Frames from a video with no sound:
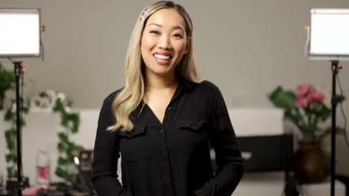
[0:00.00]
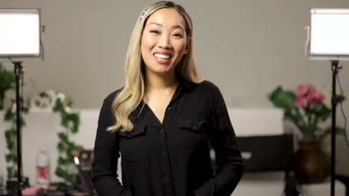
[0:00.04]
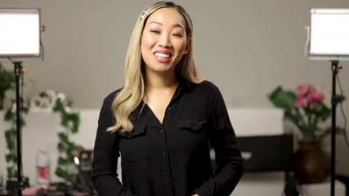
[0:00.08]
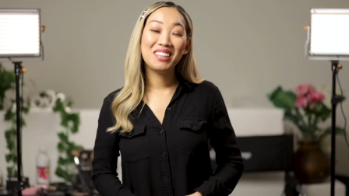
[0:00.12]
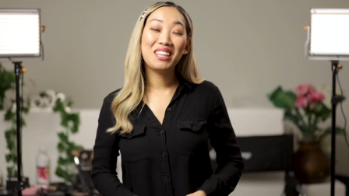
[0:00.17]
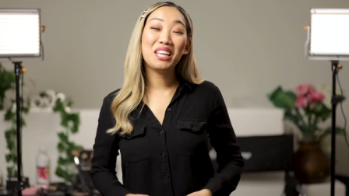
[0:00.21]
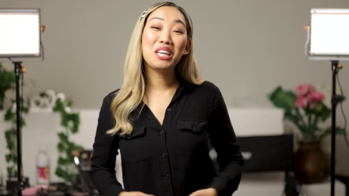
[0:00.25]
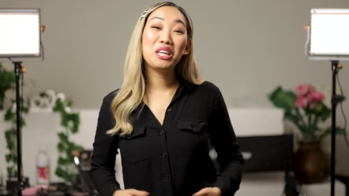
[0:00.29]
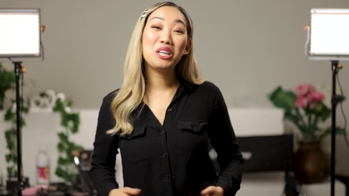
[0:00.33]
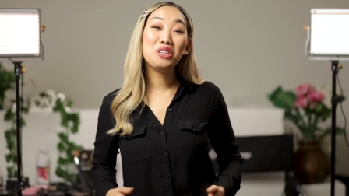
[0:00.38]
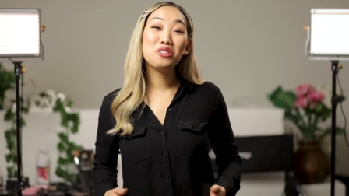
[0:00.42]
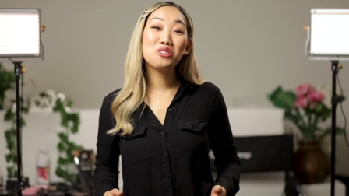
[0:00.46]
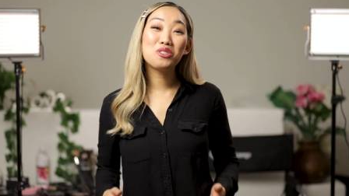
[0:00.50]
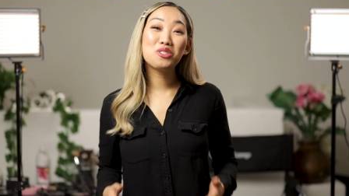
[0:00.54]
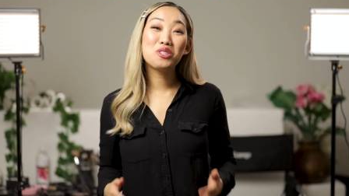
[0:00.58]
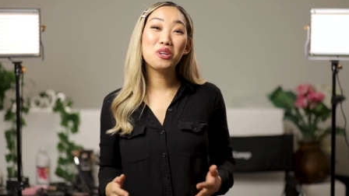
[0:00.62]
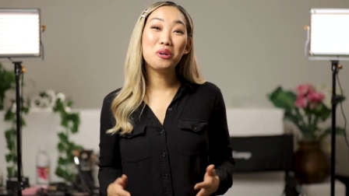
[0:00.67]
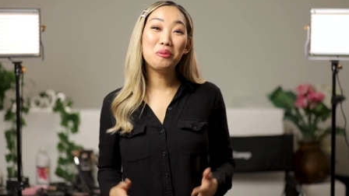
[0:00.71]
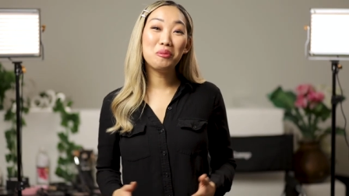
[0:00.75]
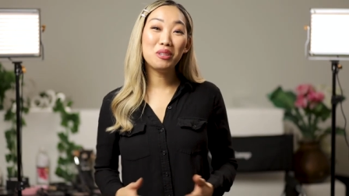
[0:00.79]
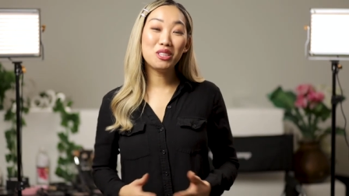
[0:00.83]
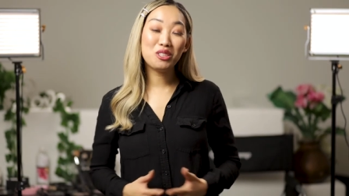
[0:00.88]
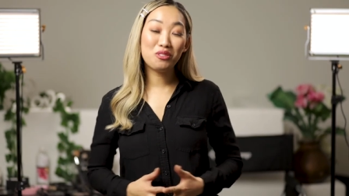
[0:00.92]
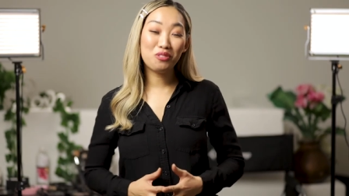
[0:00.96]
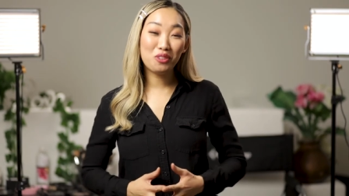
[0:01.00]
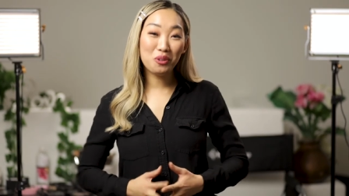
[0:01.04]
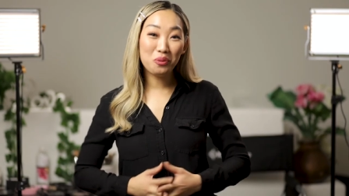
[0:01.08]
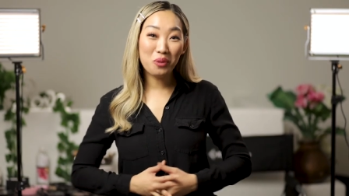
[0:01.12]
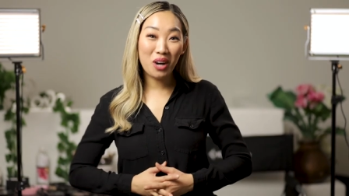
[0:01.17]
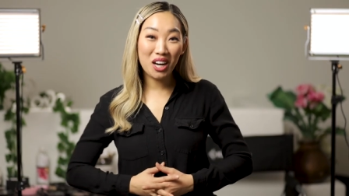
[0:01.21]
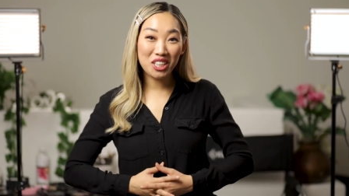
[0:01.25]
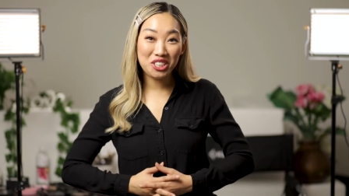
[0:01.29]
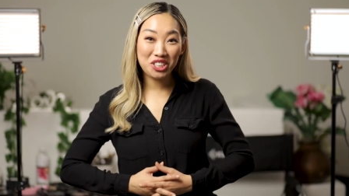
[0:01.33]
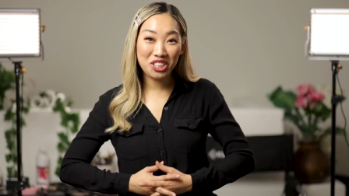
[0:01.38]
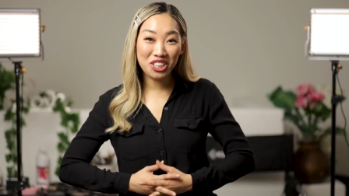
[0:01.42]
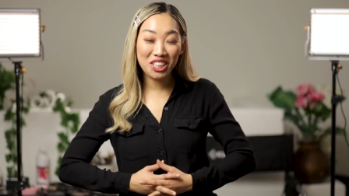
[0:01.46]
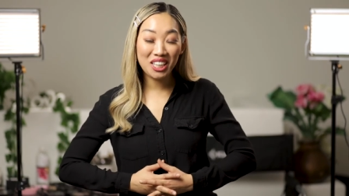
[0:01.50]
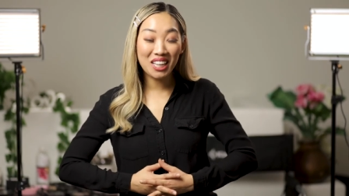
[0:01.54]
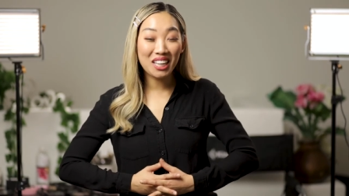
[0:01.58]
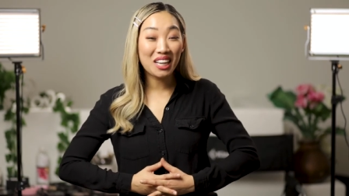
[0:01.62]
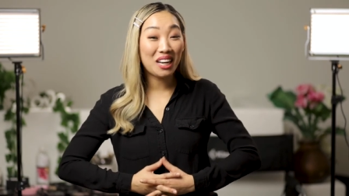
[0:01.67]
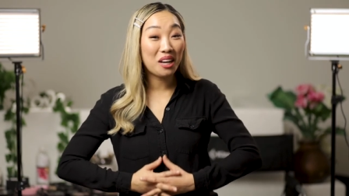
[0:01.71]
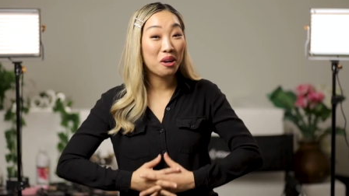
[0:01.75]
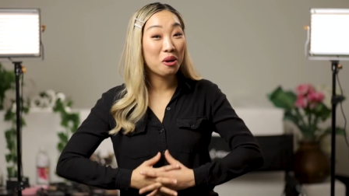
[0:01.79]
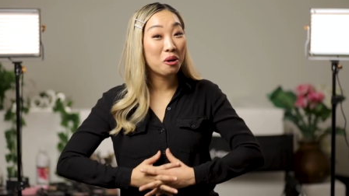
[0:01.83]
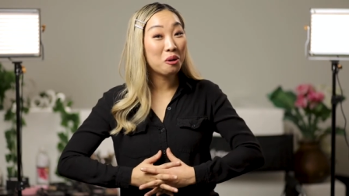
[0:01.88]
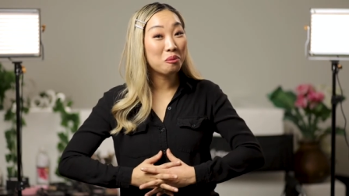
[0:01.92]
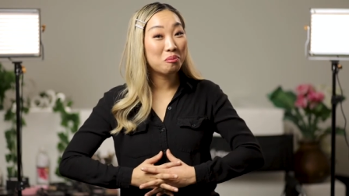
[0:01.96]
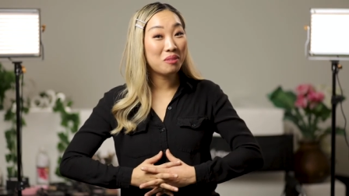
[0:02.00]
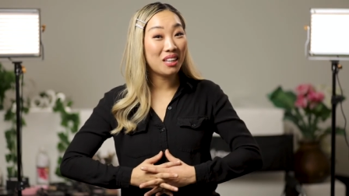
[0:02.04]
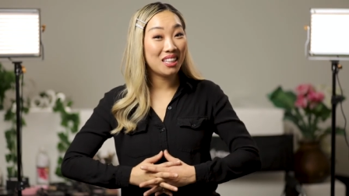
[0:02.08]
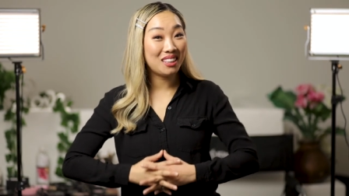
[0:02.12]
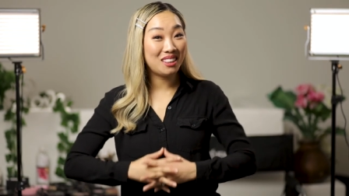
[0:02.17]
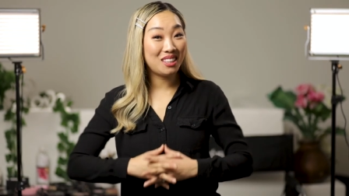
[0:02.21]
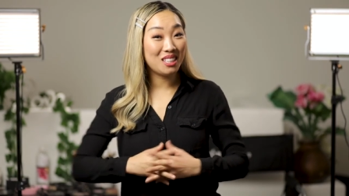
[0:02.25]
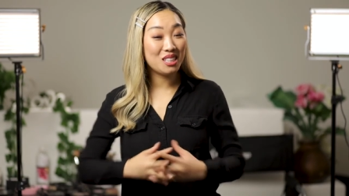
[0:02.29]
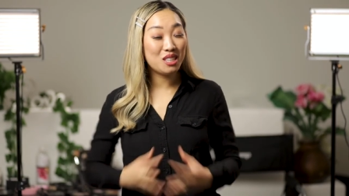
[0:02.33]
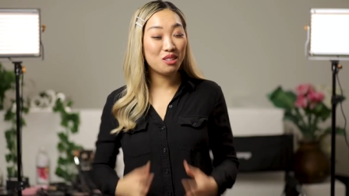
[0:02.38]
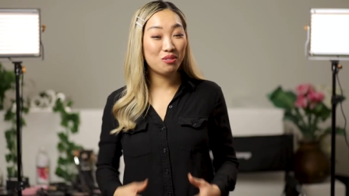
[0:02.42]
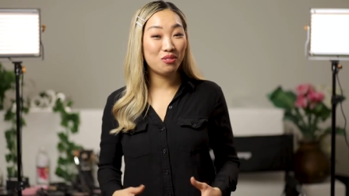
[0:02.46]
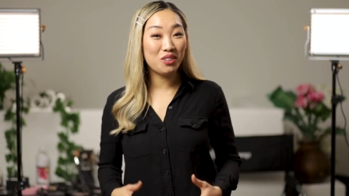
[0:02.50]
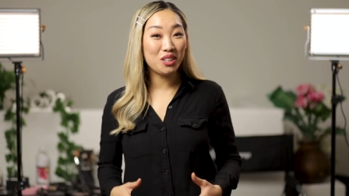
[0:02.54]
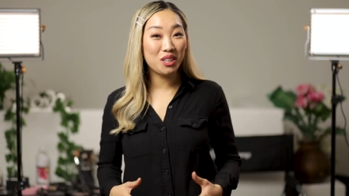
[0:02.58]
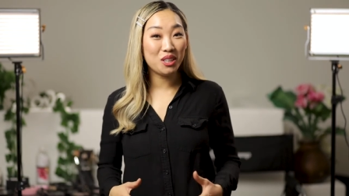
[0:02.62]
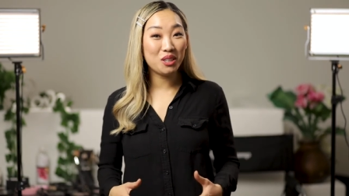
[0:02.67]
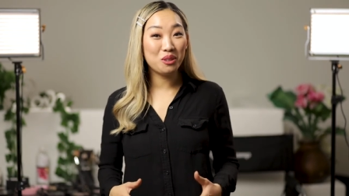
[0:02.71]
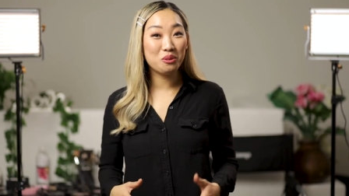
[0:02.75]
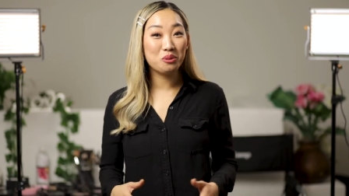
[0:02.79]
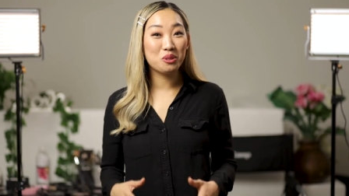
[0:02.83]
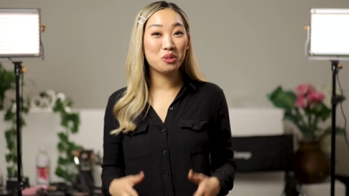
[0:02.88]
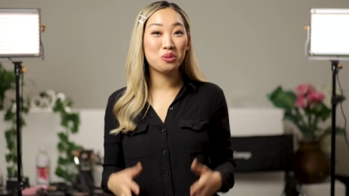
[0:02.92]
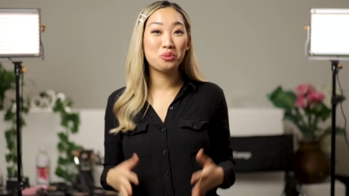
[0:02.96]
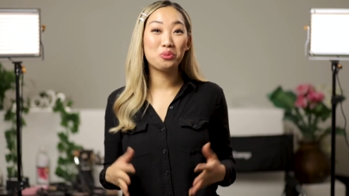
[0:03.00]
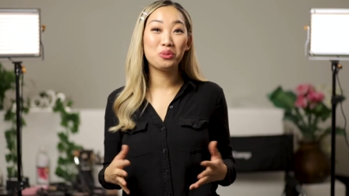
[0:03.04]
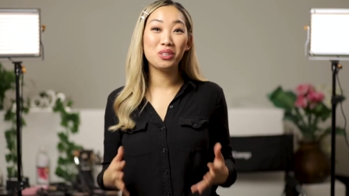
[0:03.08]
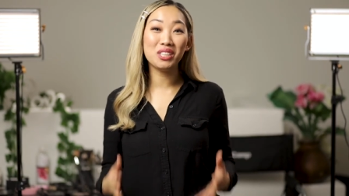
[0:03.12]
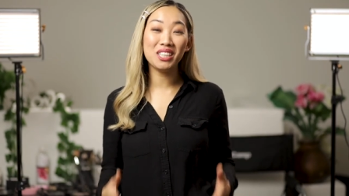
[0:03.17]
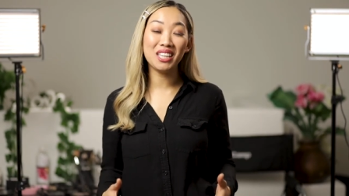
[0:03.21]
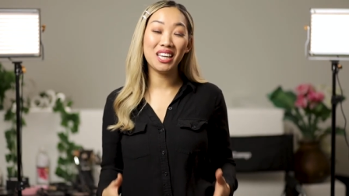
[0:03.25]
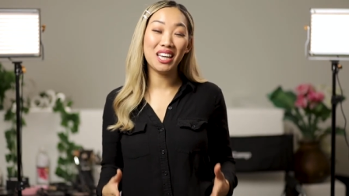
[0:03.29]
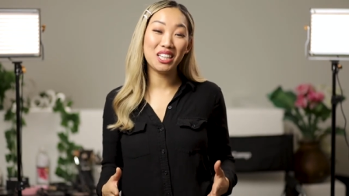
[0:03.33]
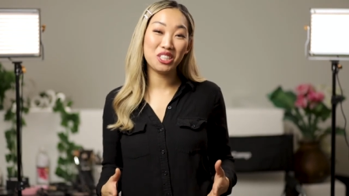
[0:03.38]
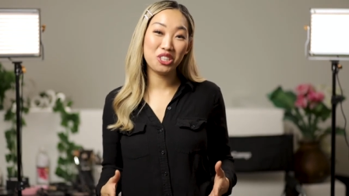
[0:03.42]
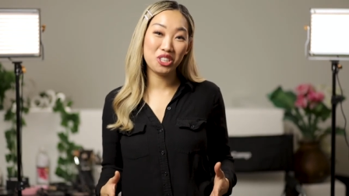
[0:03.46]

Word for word: Thank you so much for watching and I hope that this video was really